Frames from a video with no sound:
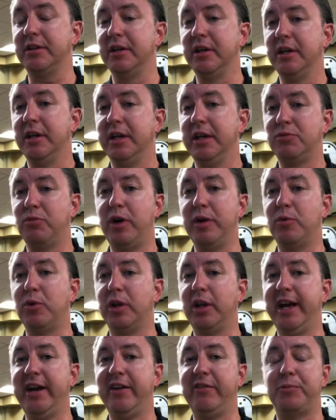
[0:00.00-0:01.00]
is one more
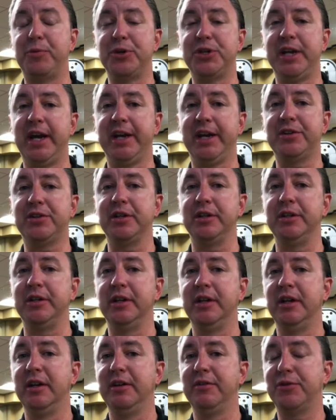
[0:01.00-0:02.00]
layer of protection
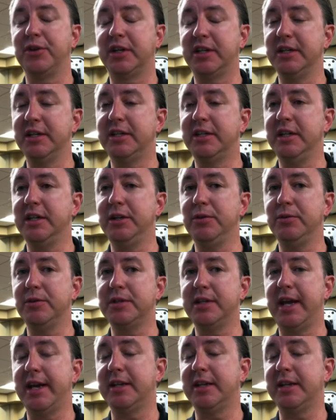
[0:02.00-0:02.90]
for continuous